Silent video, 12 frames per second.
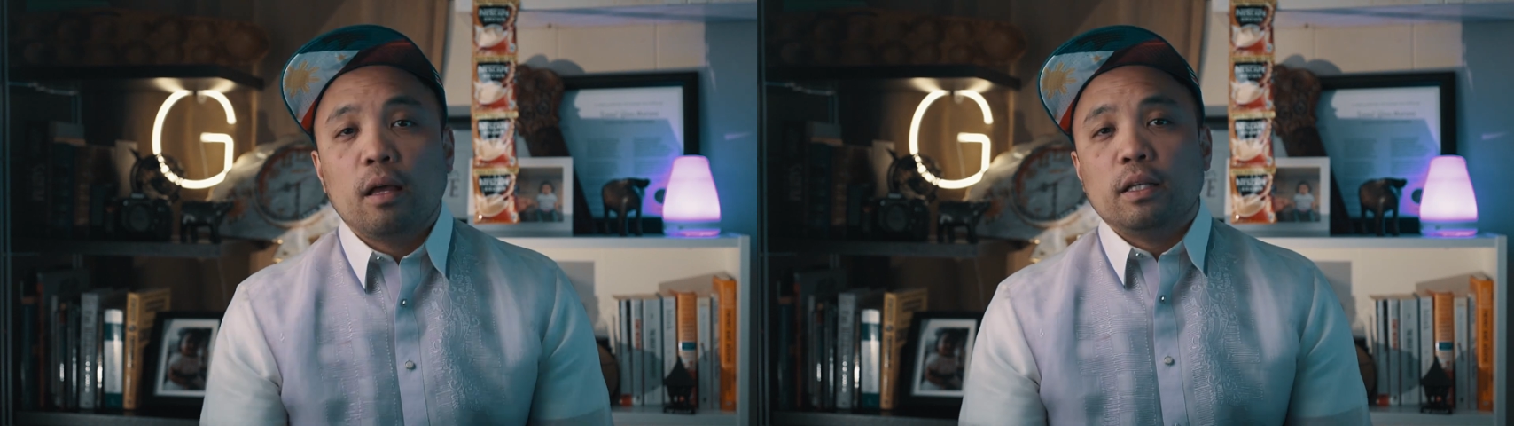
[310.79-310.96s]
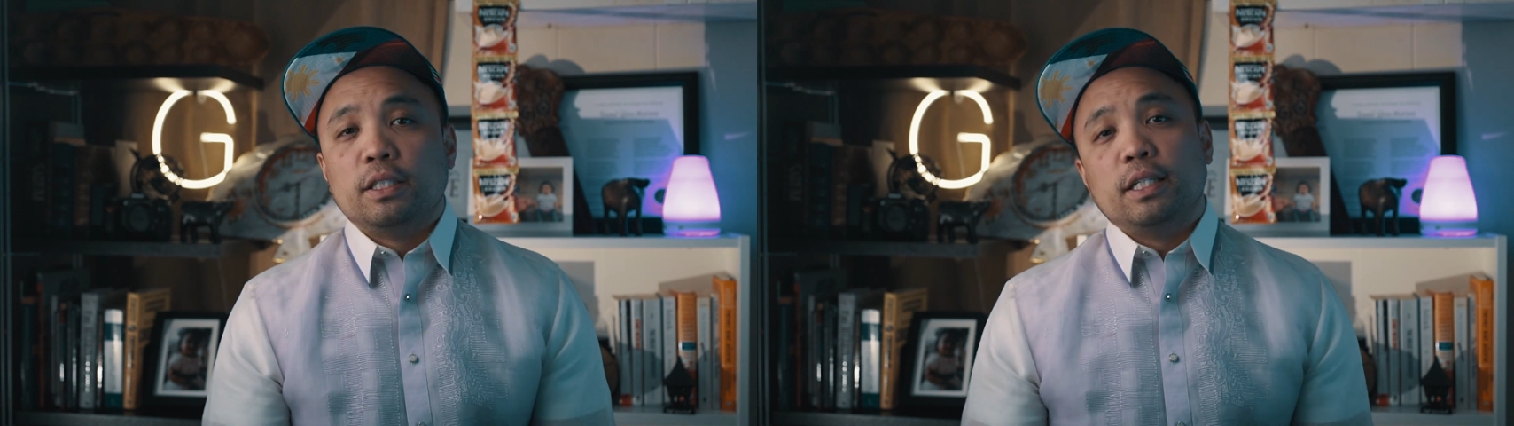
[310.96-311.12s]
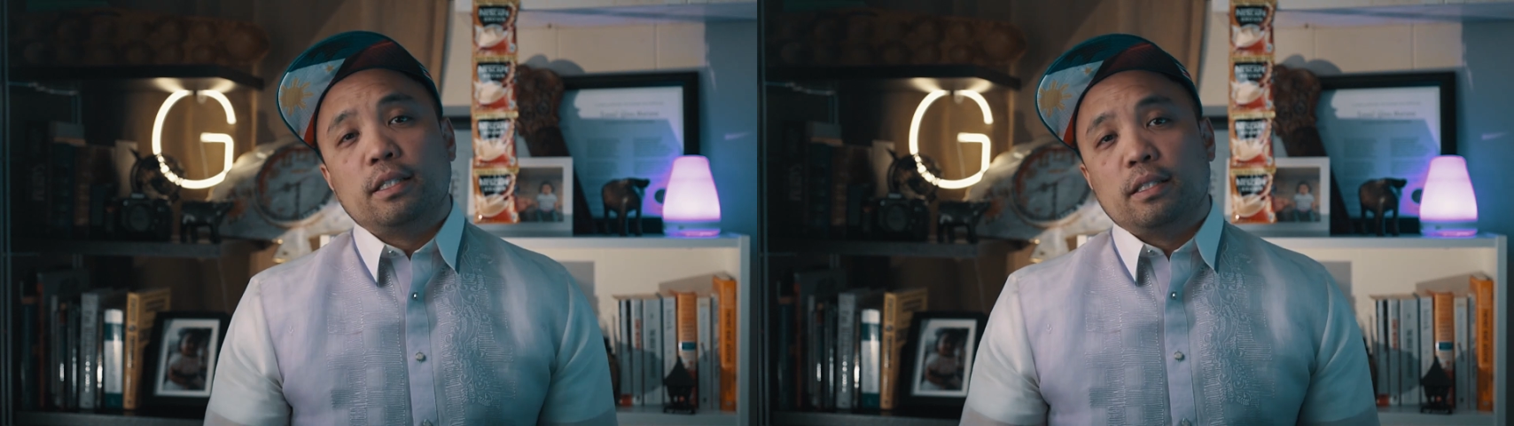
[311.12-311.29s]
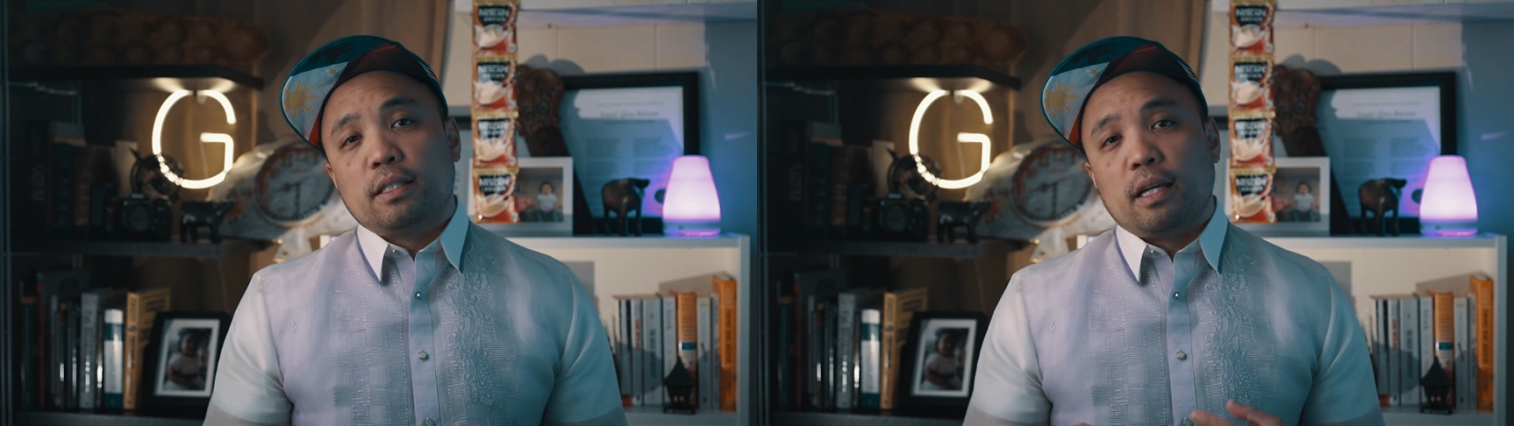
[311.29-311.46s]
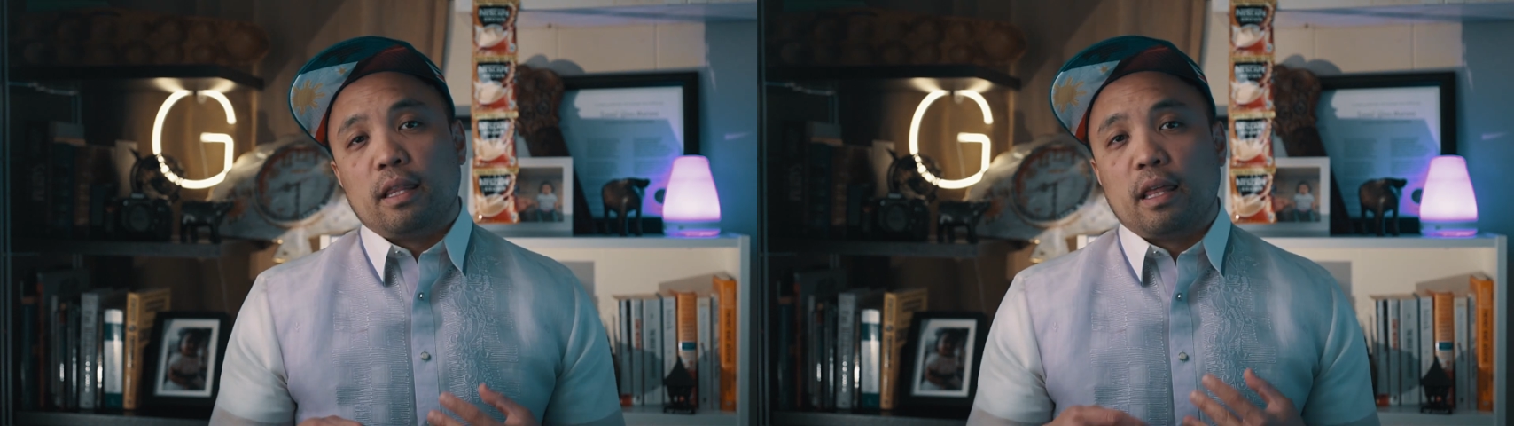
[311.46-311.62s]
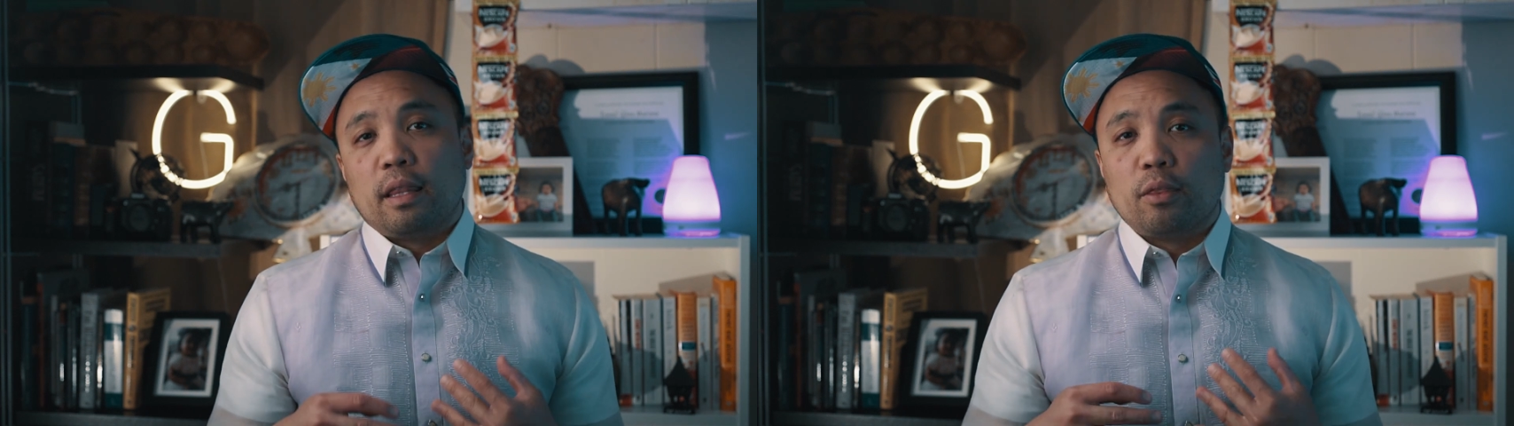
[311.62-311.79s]
Jesus
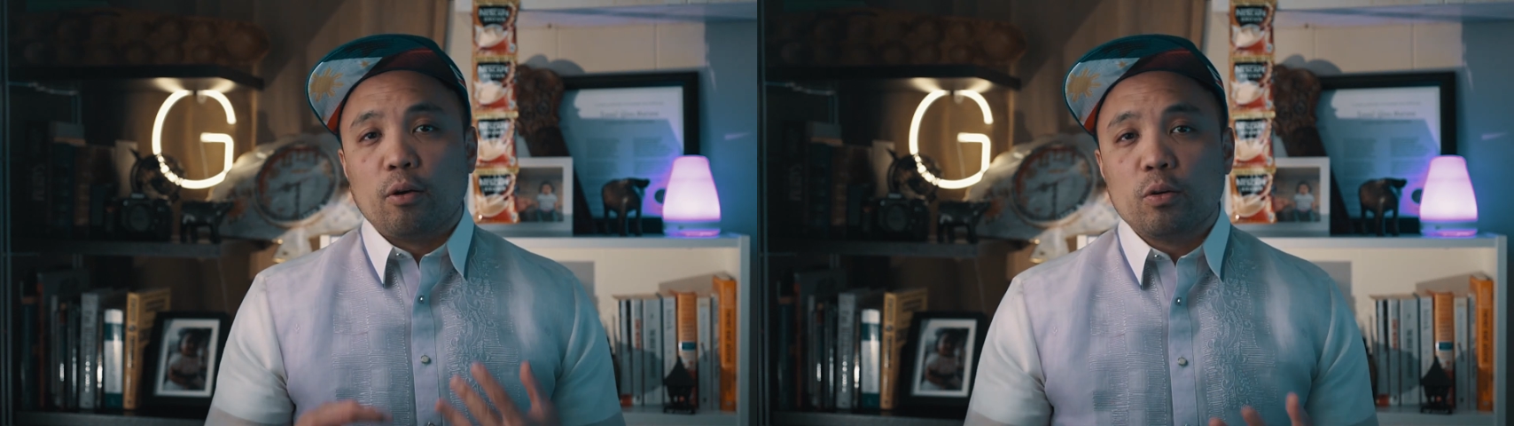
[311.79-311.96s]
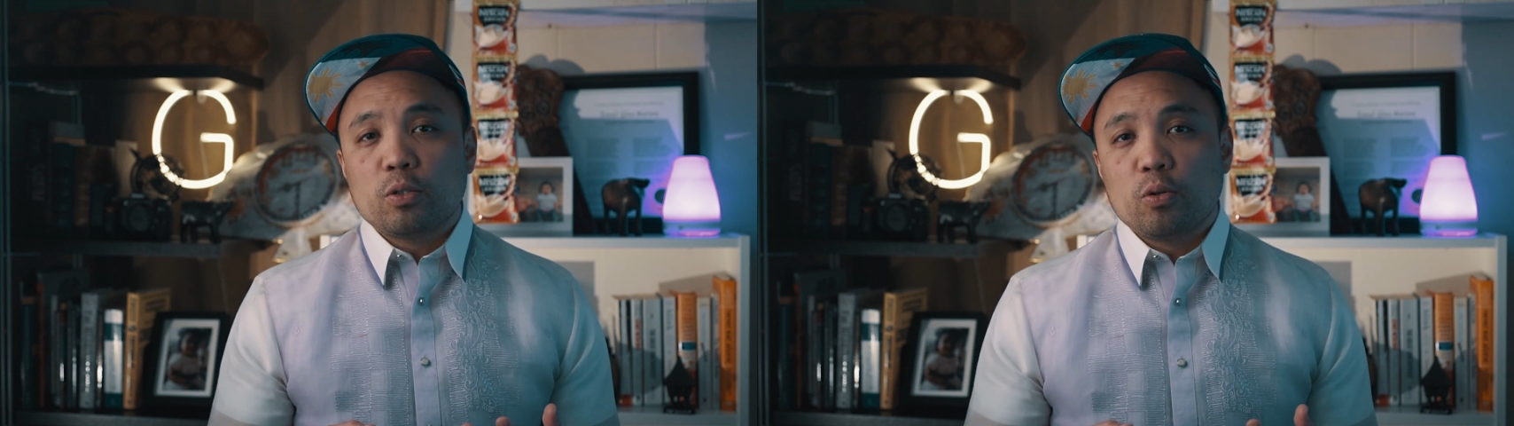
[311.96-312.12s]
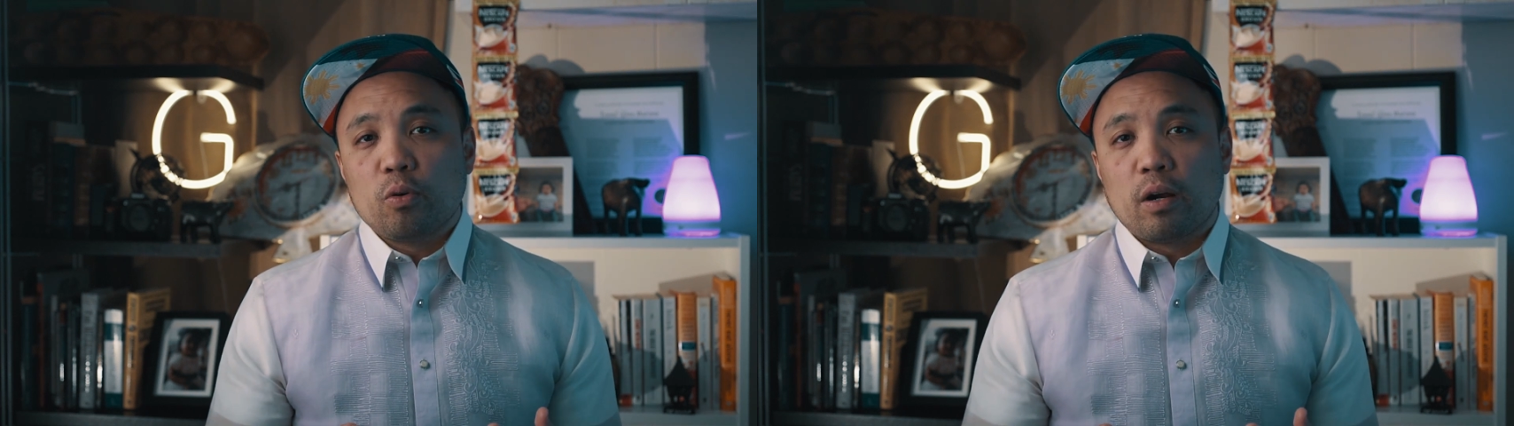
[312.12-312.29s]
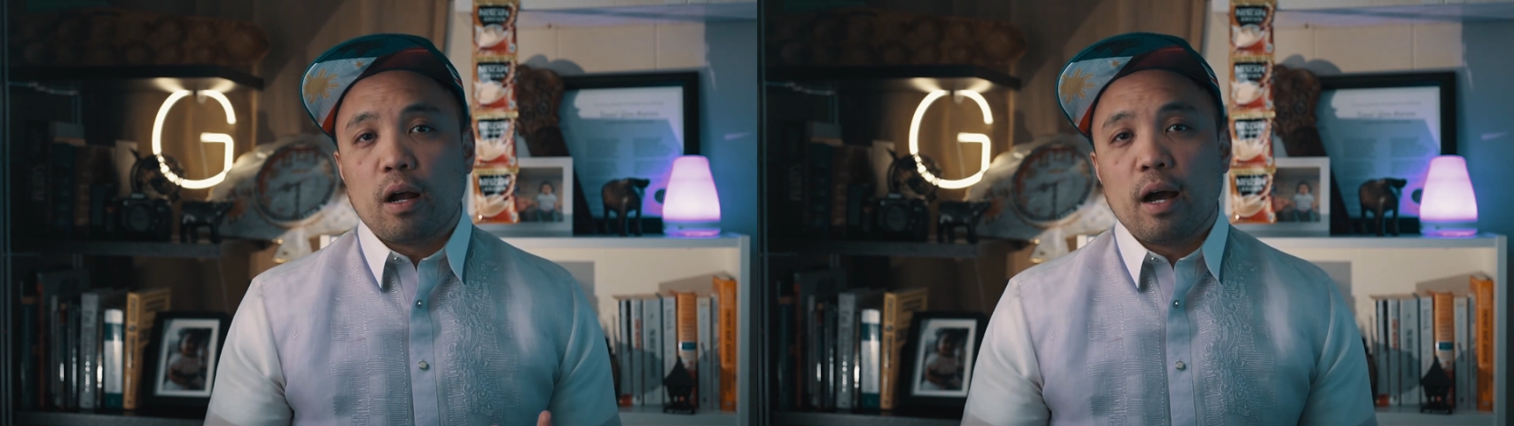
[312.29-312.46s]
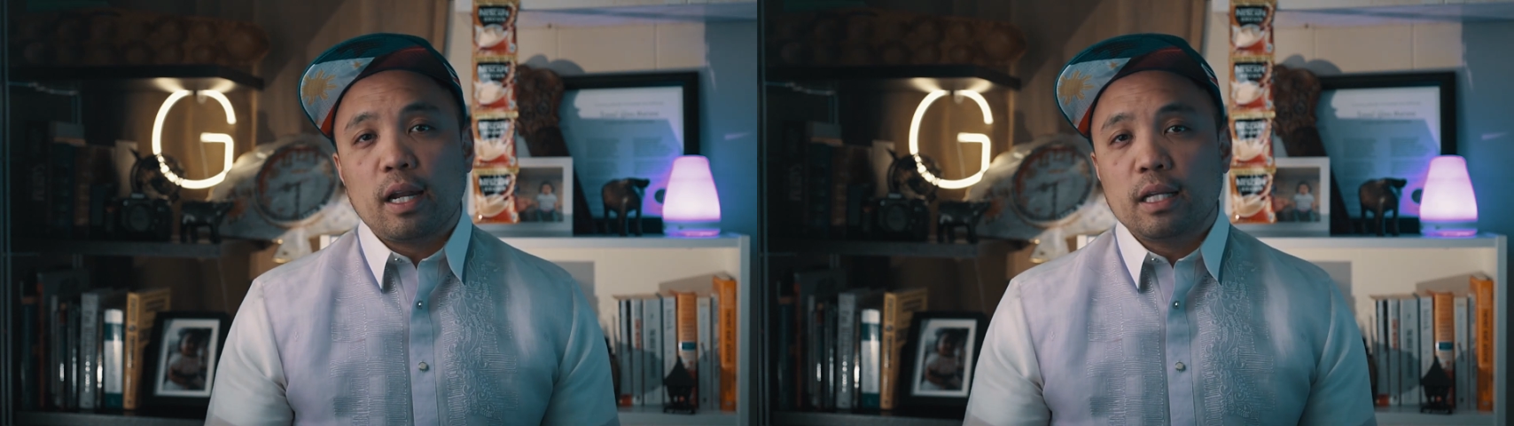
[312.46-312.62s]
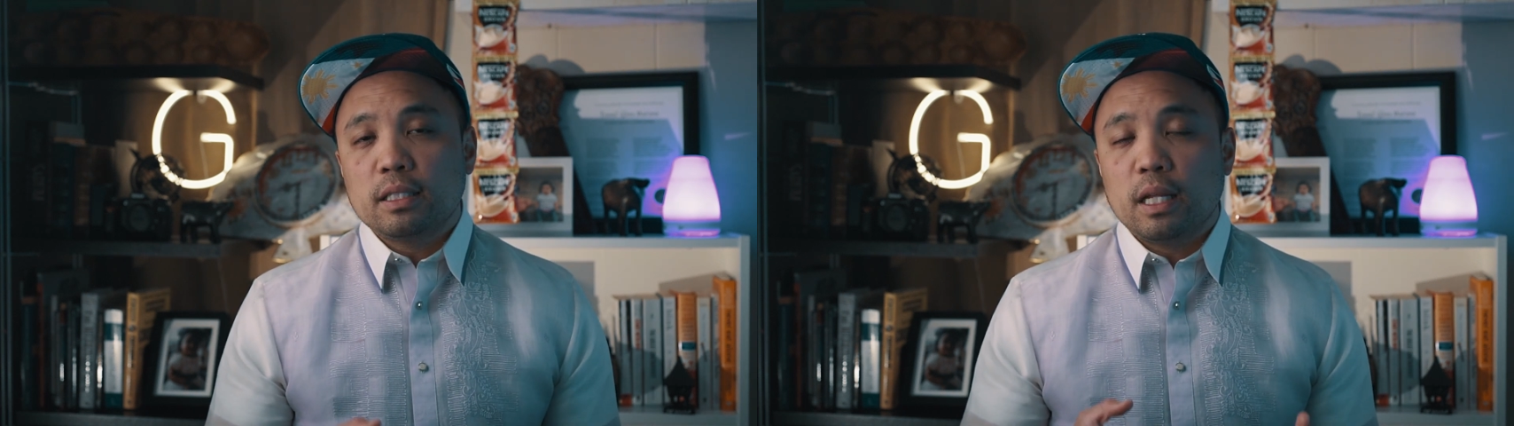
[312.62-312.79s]
said that those who are
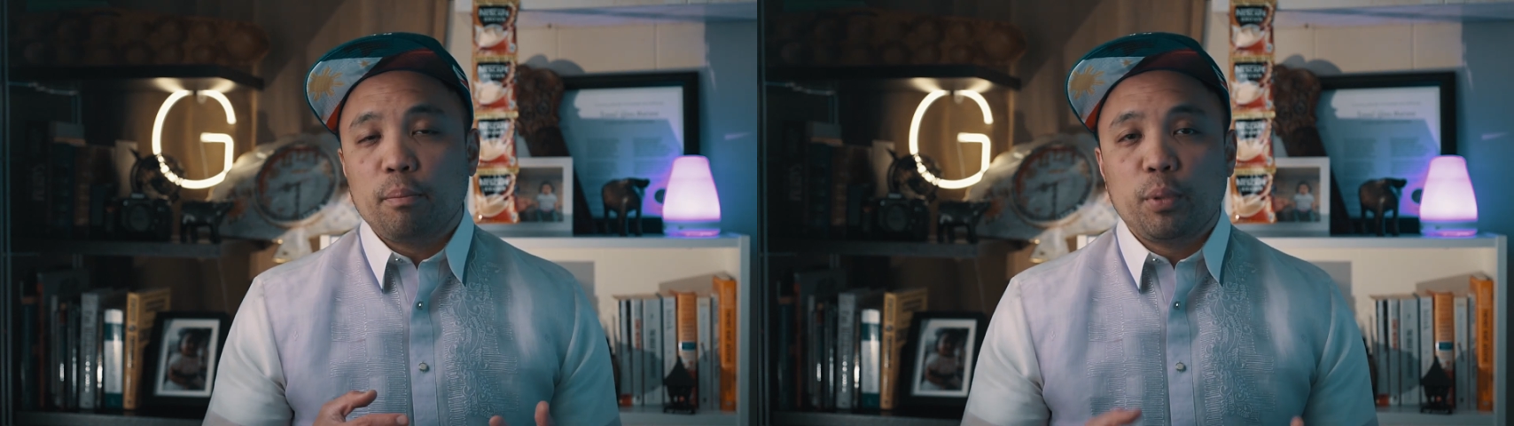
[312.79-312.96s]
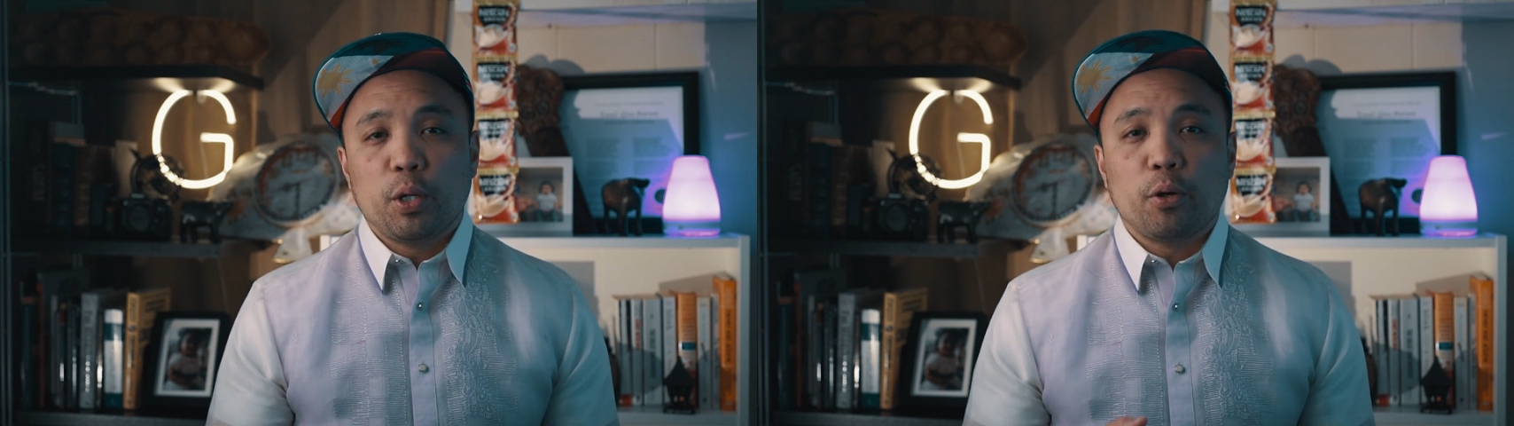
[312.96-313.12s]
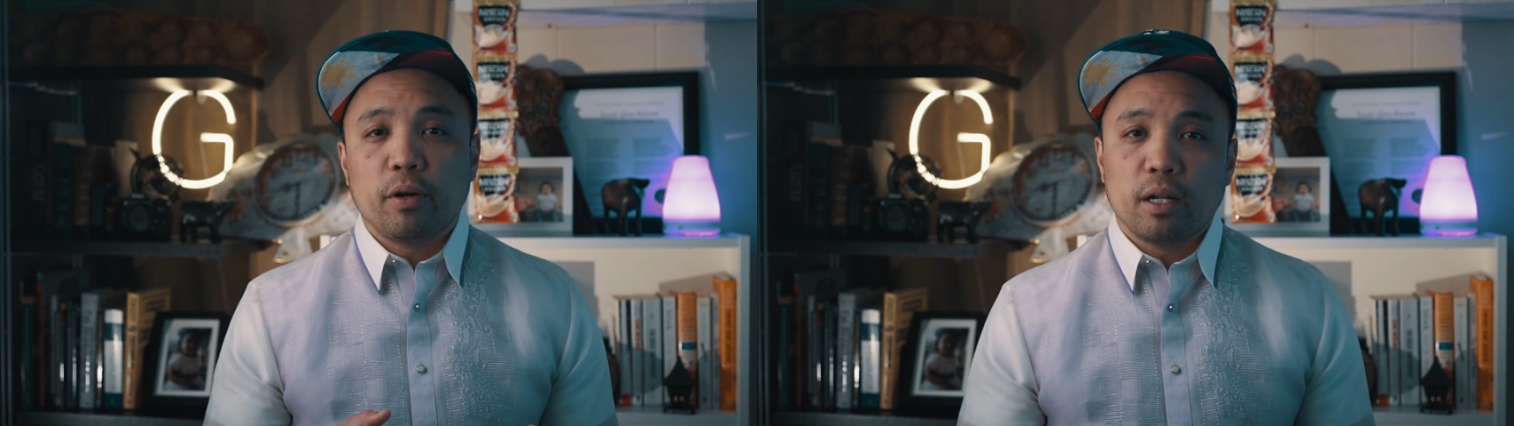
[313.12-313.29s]
honest and pure